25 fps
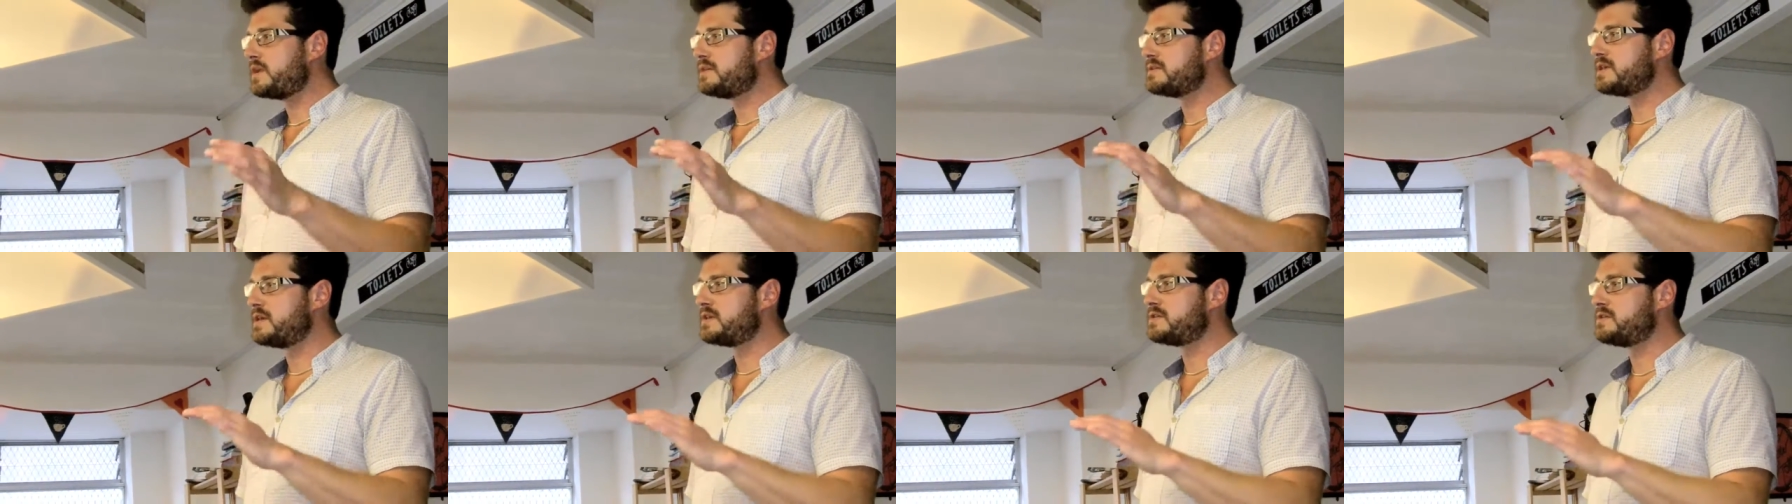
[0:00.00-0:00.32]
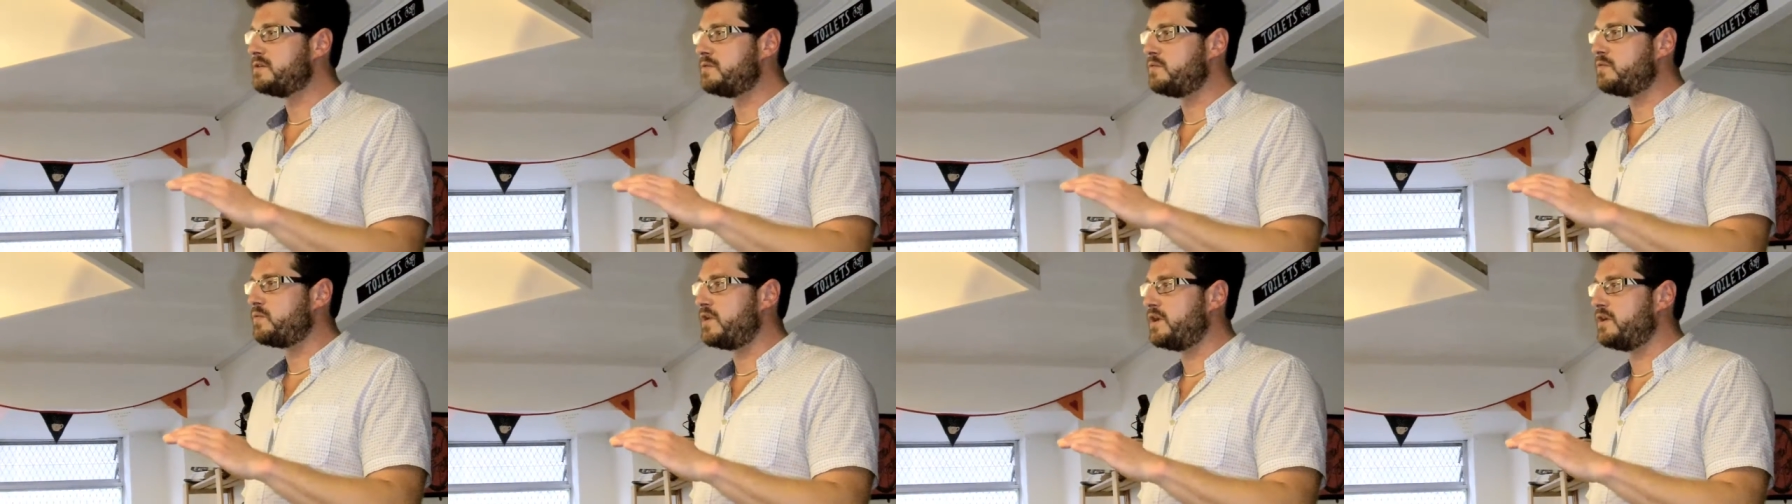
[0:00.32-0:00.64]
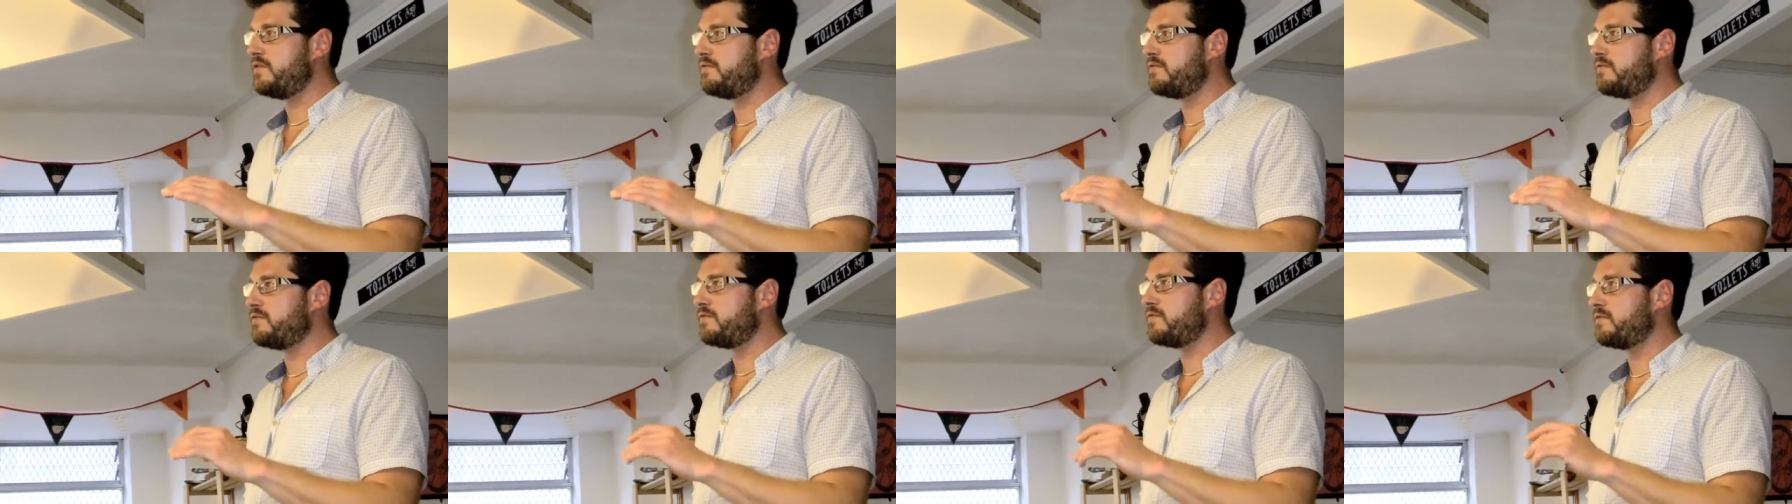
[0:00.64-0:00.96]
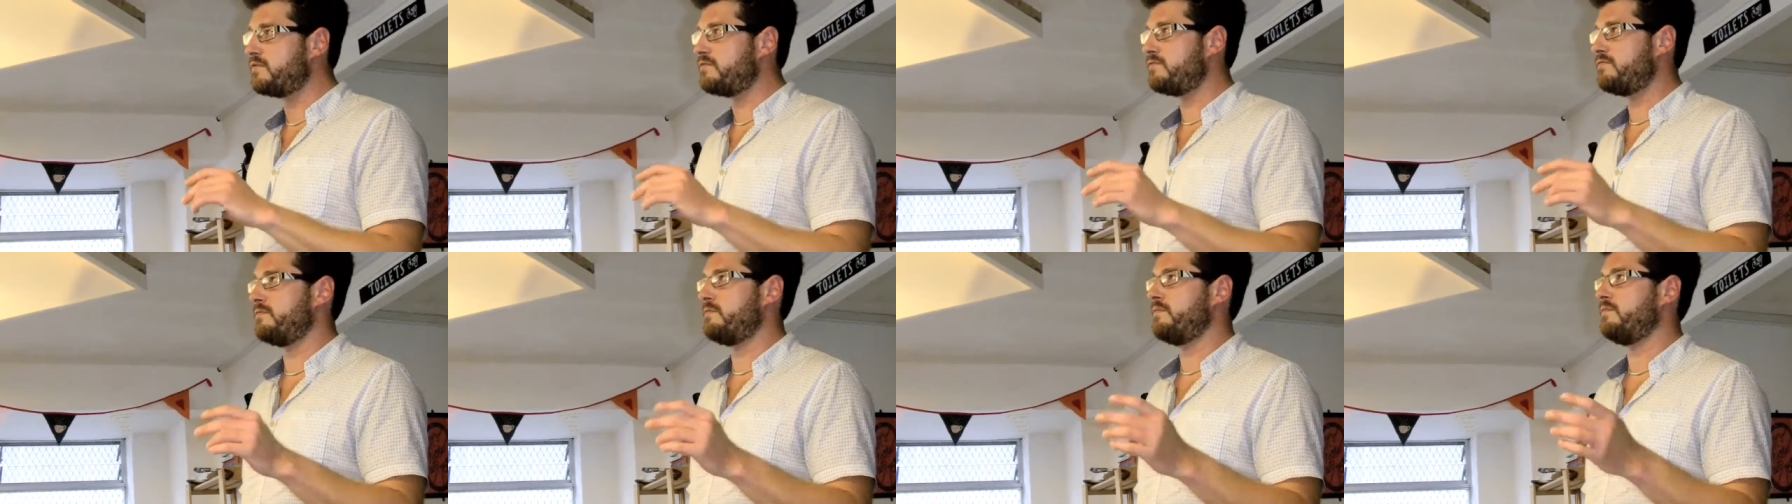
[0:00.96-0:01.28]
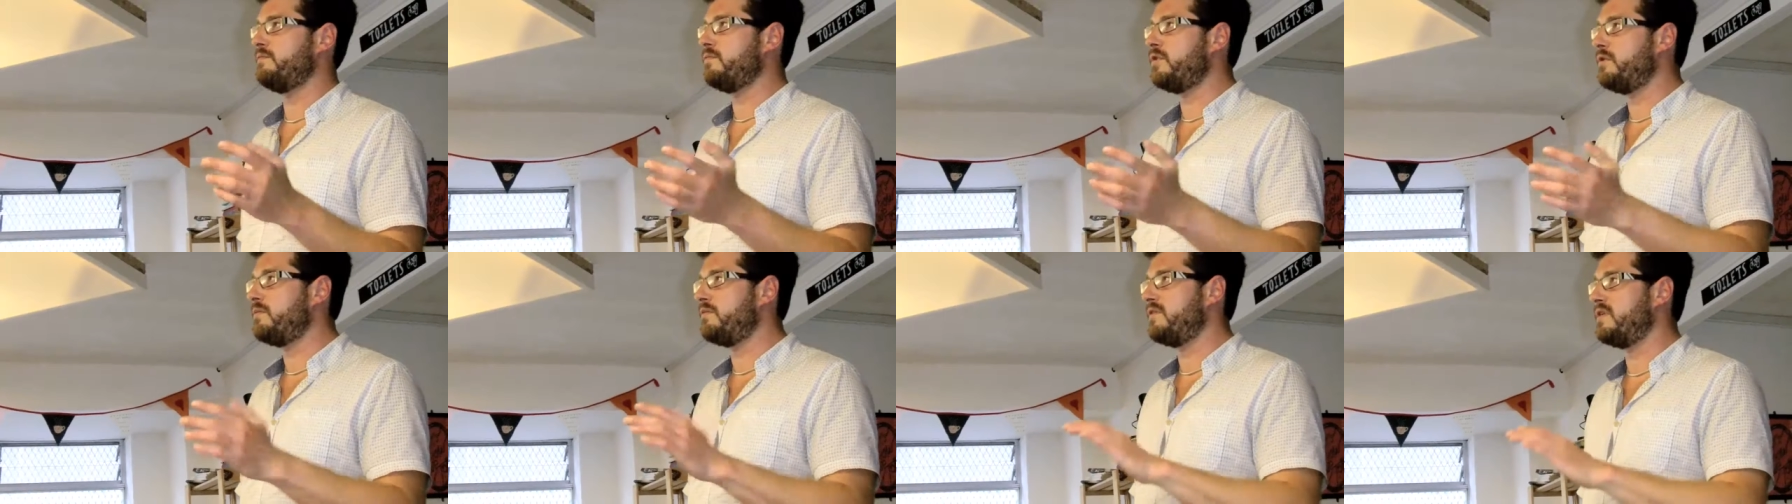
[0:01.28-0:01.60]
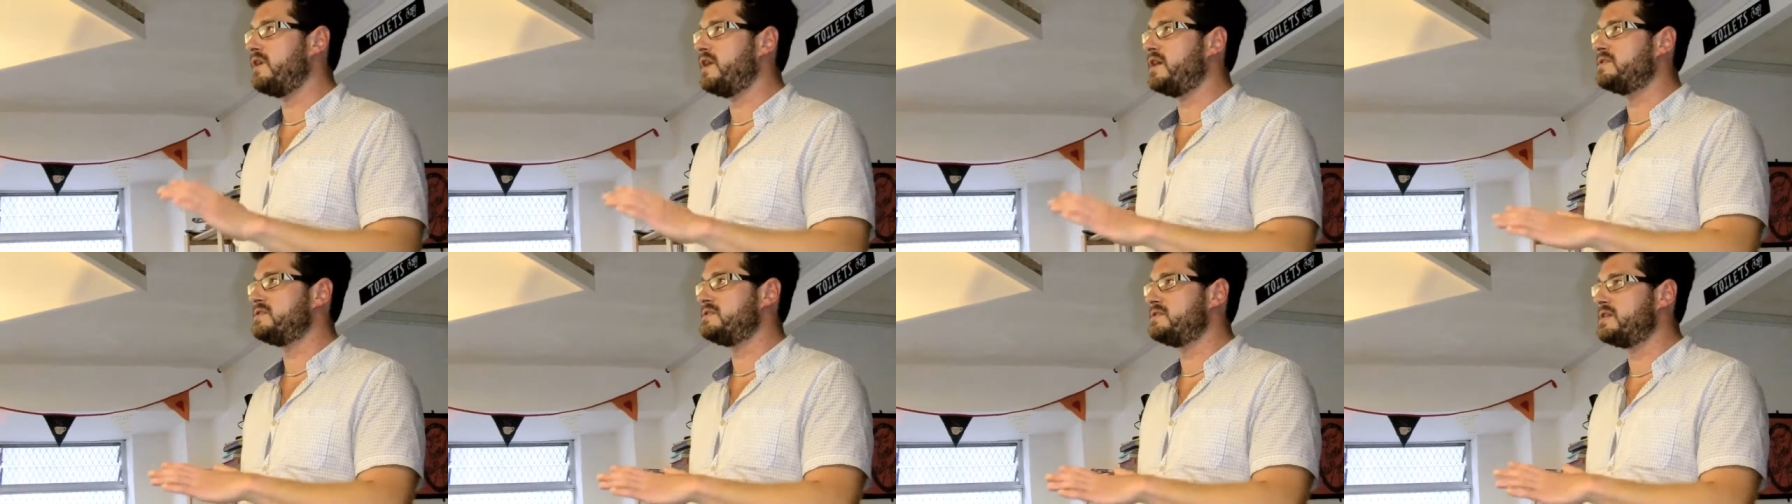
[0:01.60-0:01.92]
was actually we've, probably
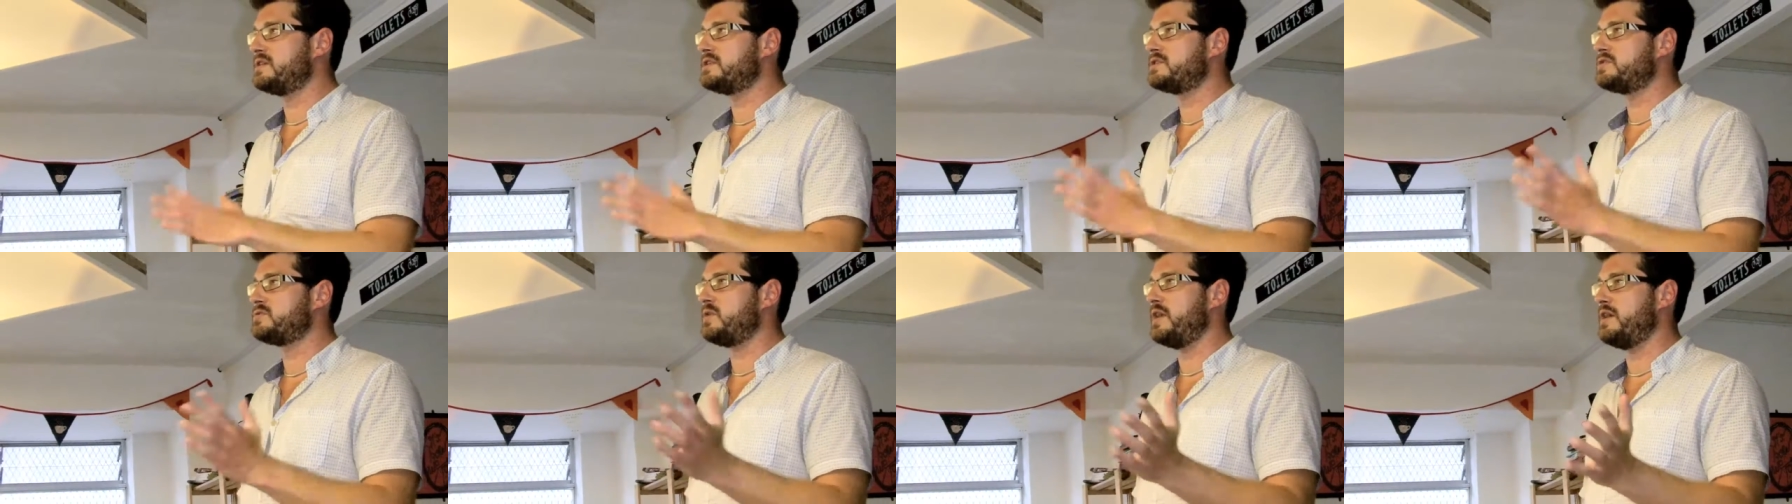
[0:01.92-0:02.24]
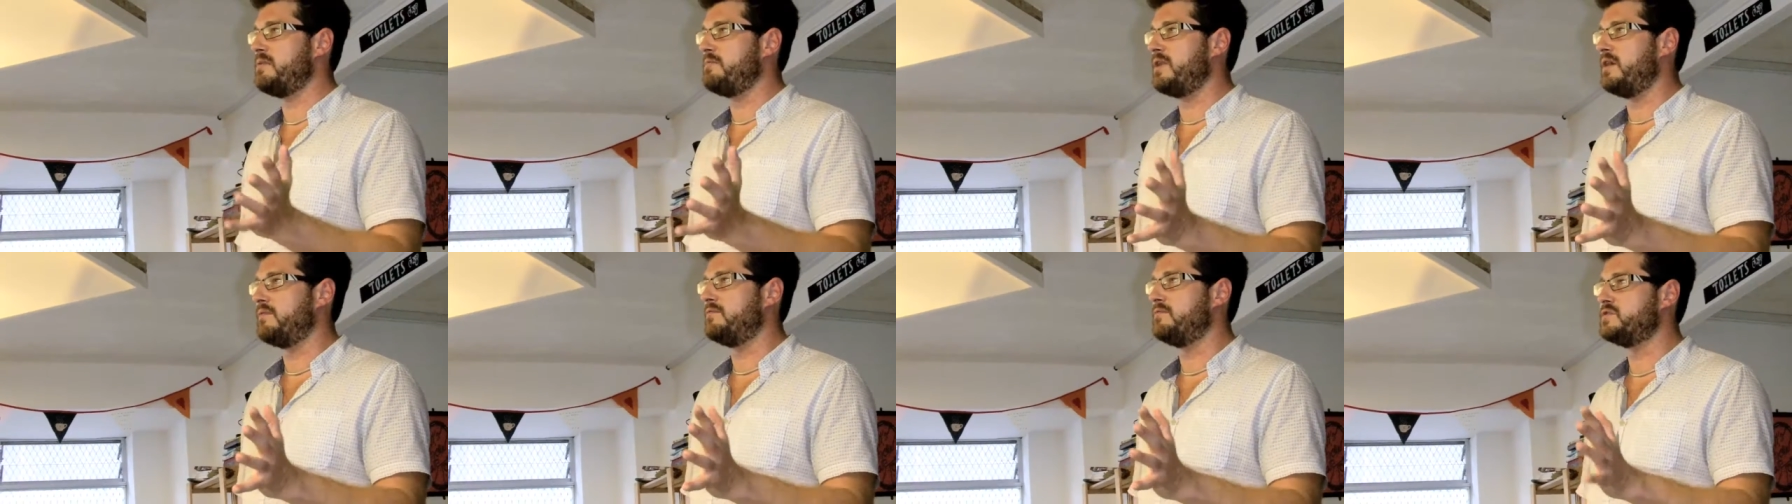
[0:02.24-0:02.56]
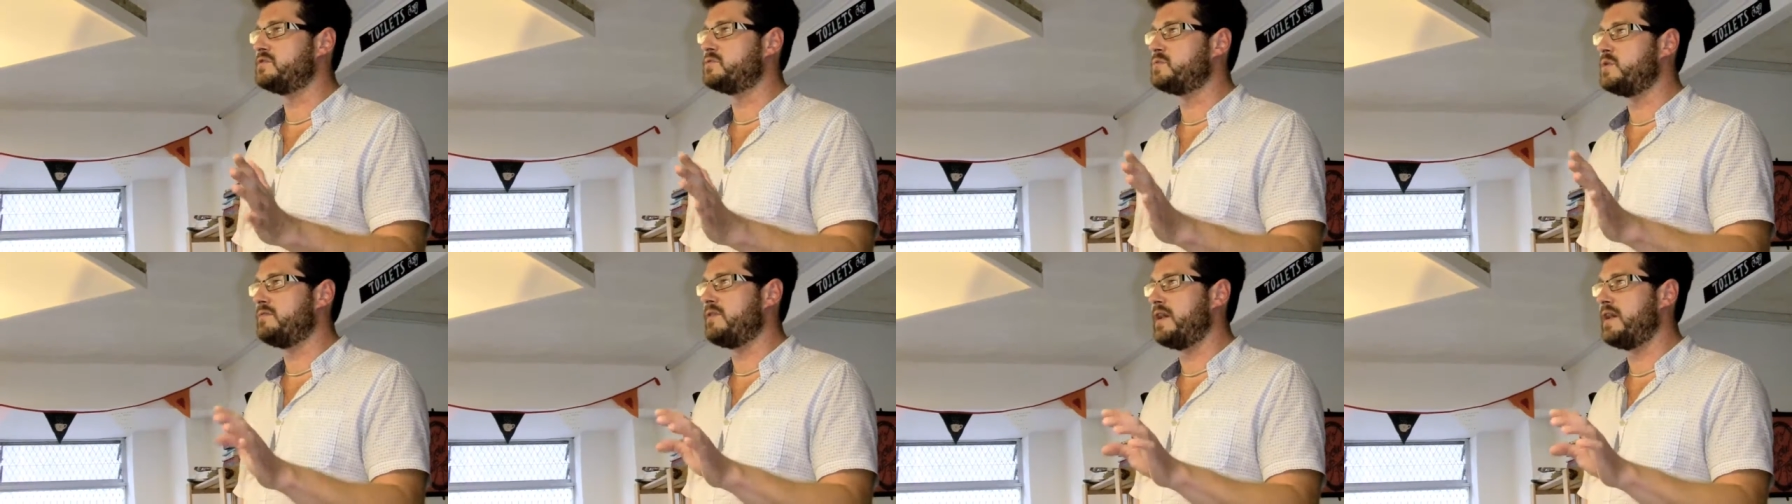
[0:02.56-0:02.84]
the last 6 to 8 months,